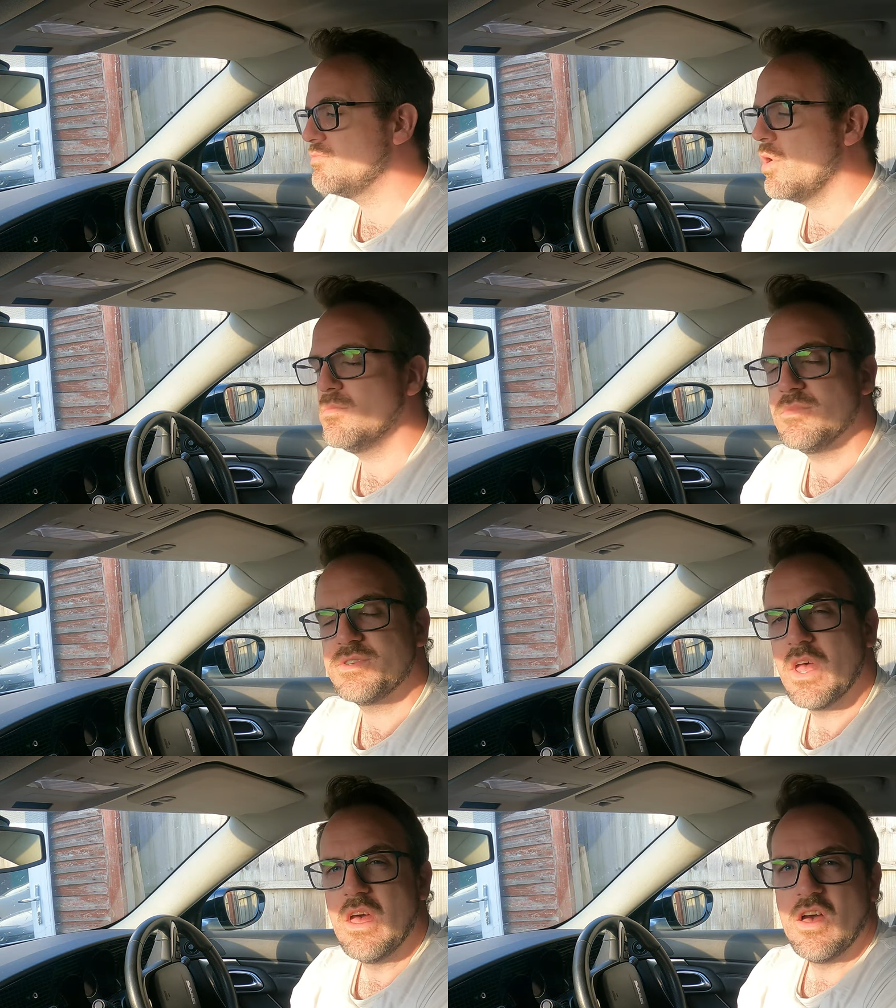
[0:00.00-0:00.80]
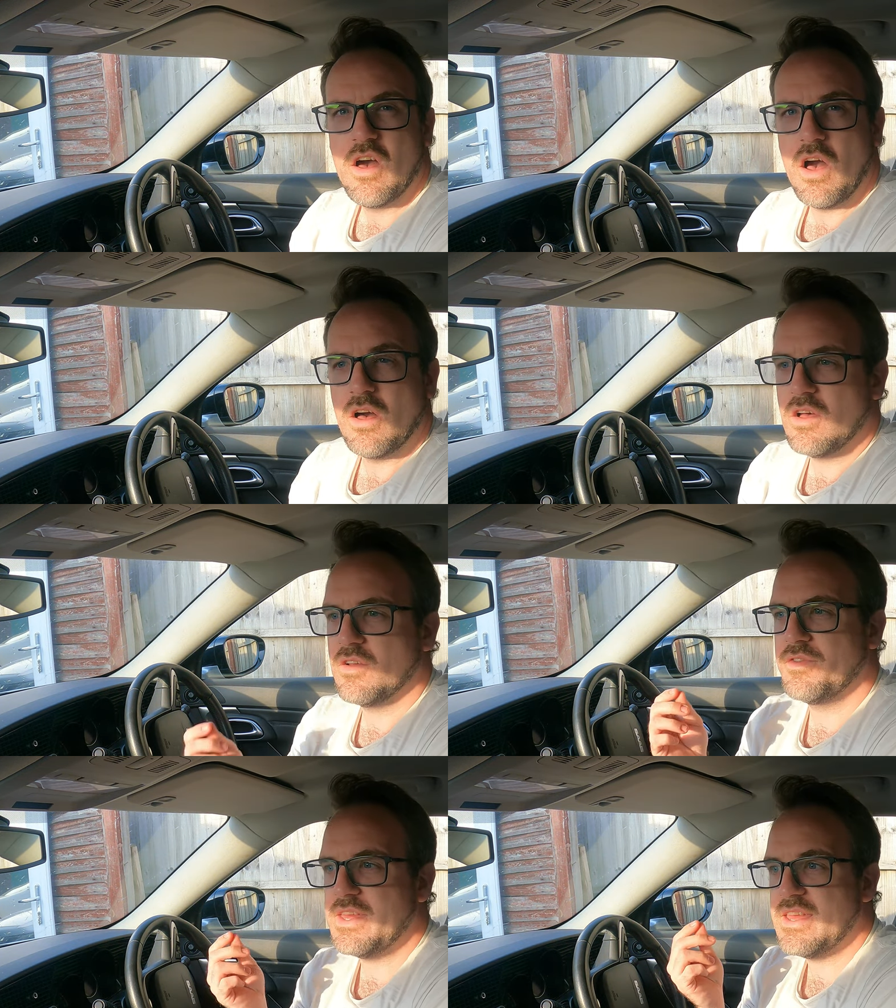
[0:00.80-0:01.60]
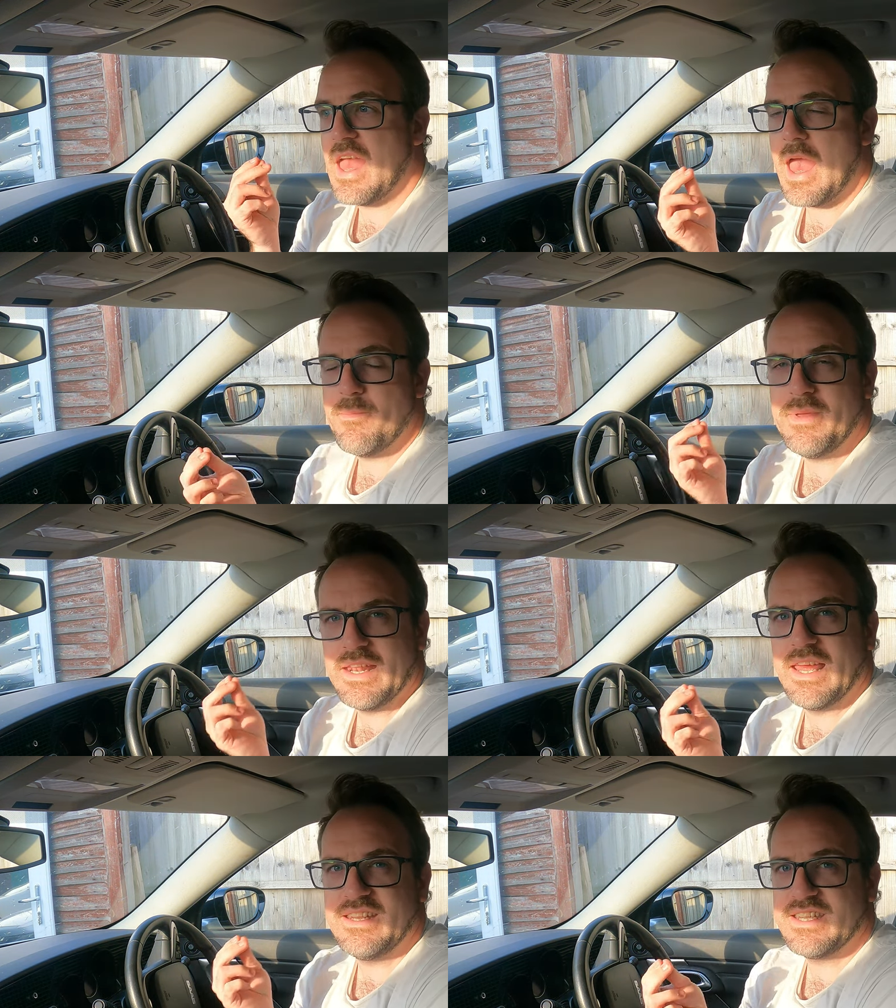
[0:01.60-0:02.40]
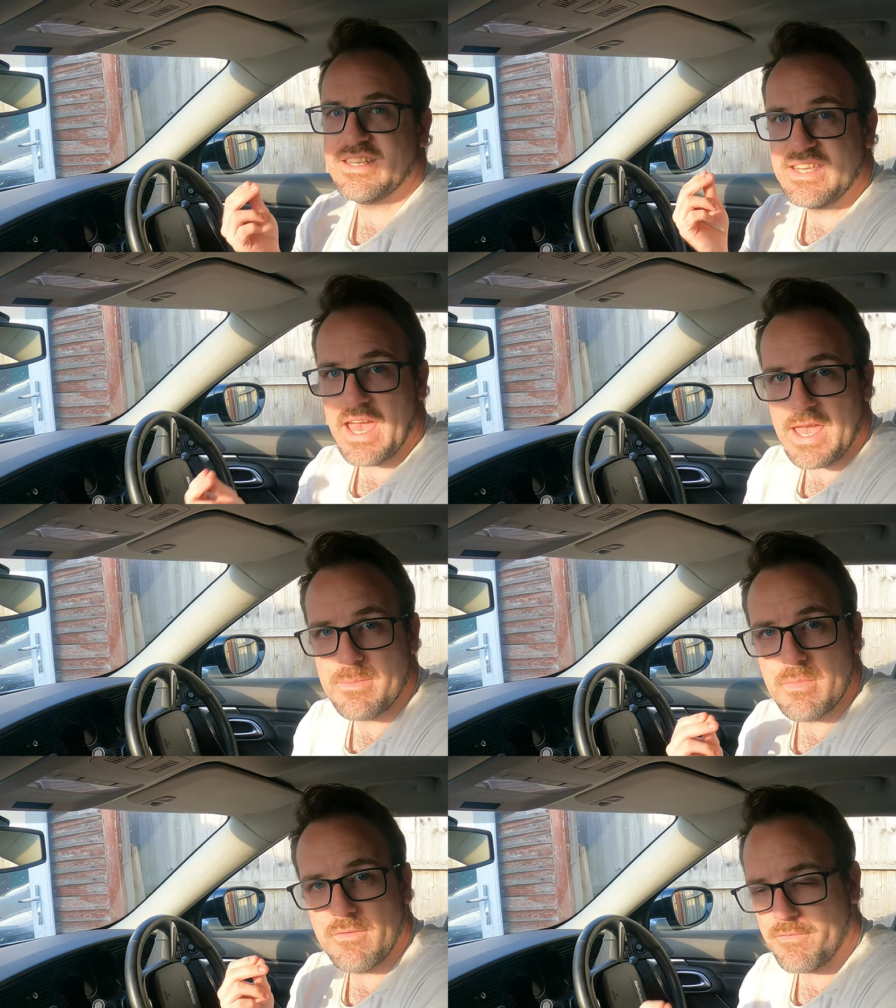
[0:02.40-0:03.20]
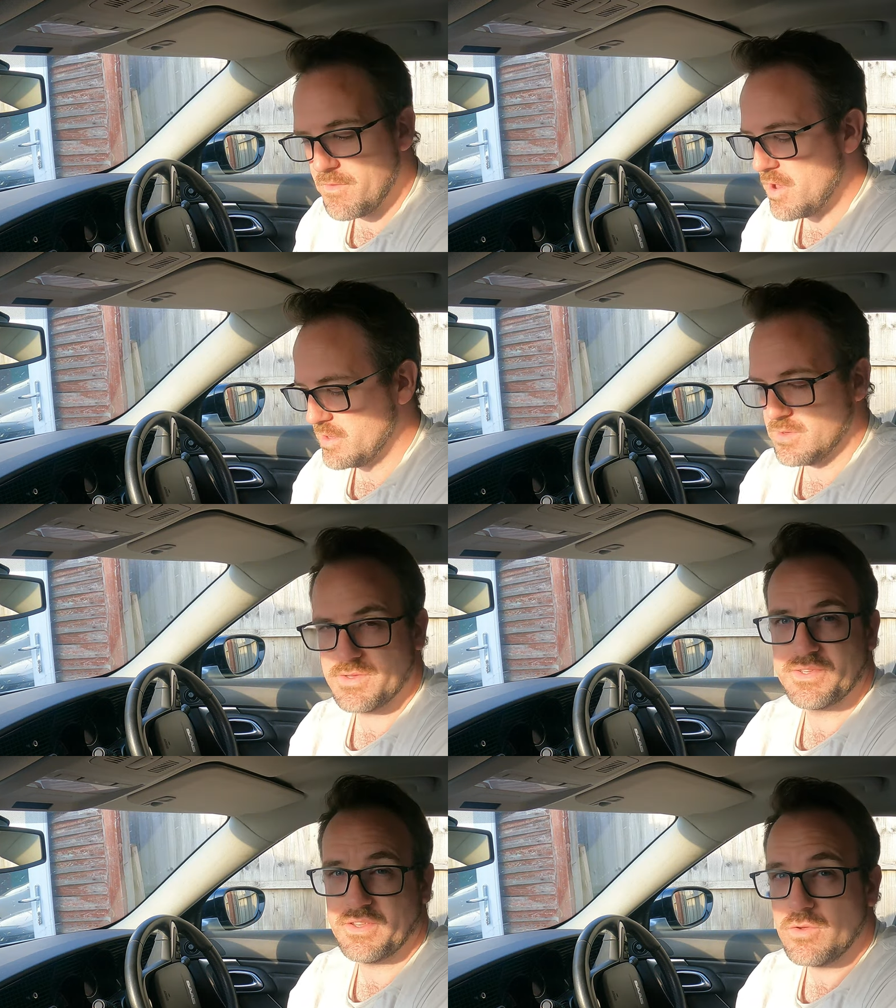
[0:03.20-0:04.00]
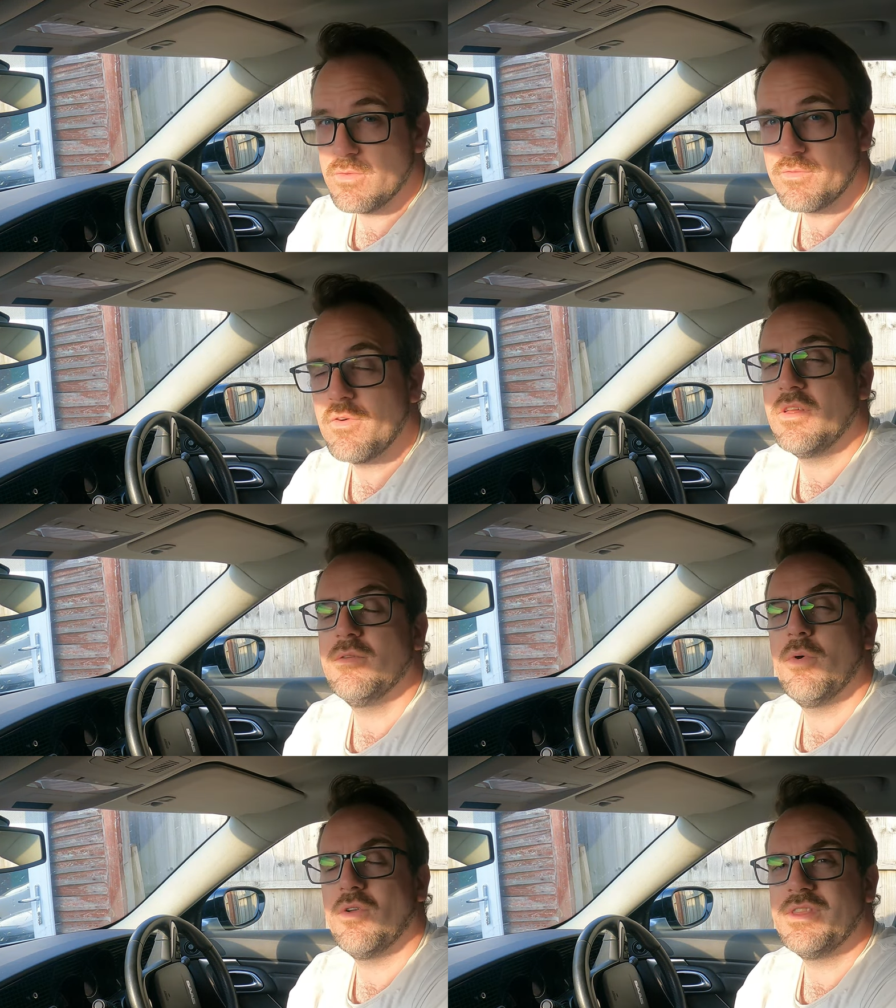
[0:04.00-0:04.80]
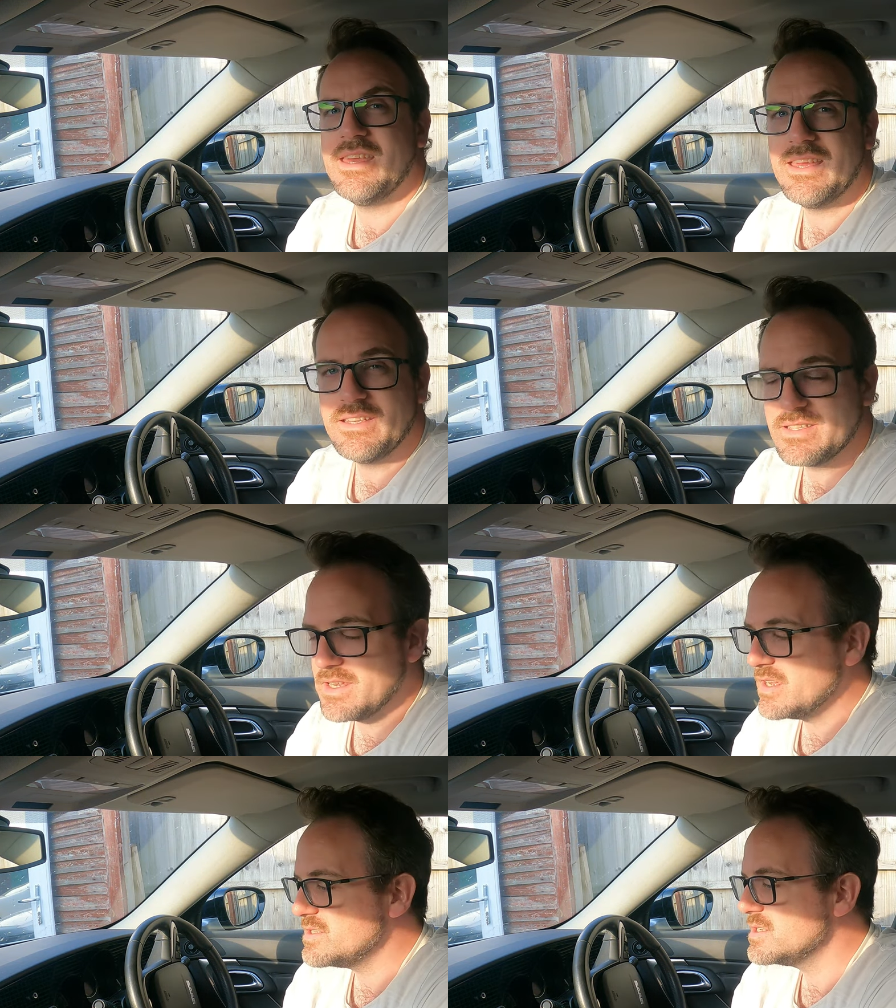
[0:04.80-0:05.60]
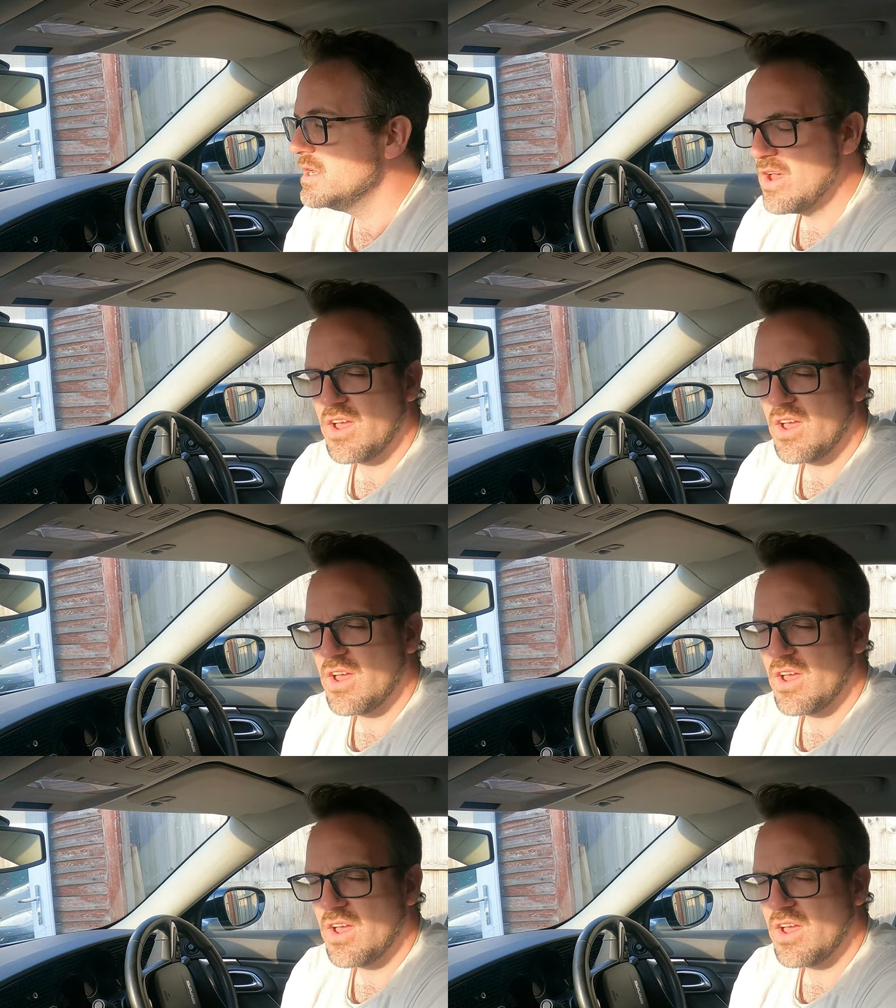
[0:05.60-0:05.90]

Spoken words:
ROMs are the emulated game files, and you can find them on the internet.